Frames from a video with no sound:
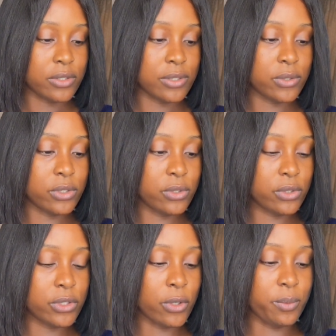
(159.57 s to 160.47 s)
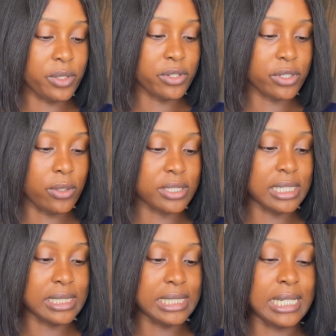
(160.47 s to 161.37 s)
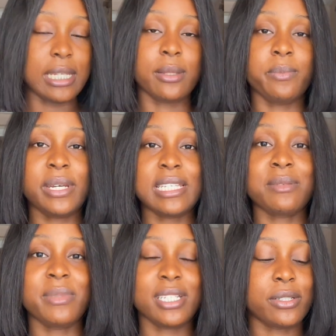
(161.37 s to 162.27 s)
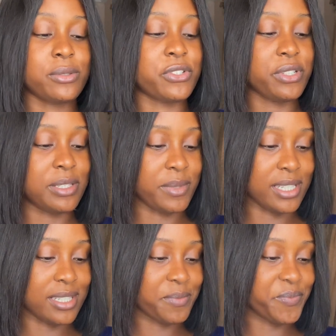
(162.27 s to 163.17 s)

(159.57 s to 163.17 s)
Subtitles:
To do so may result in delaying the best medical treatment.